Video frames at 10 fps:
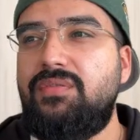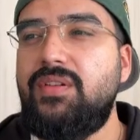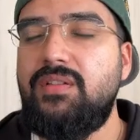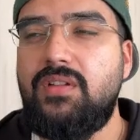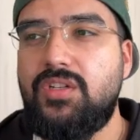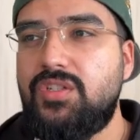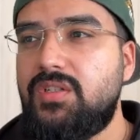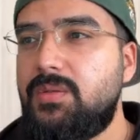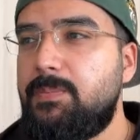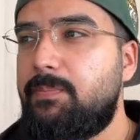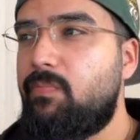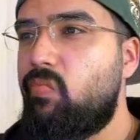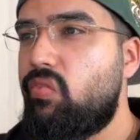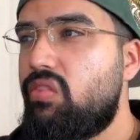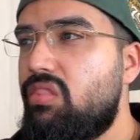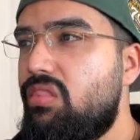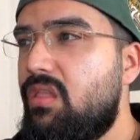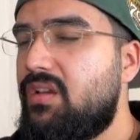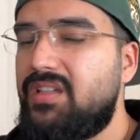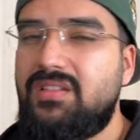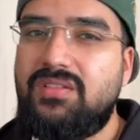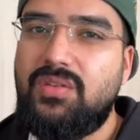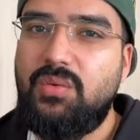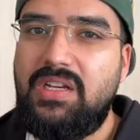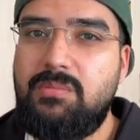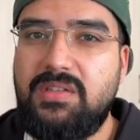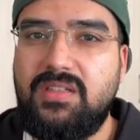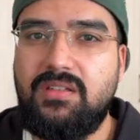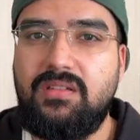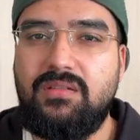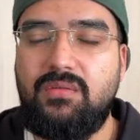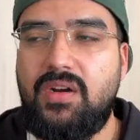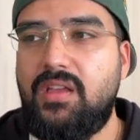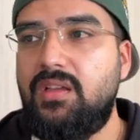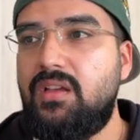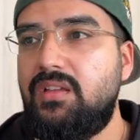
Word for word: free version it's so limited, right?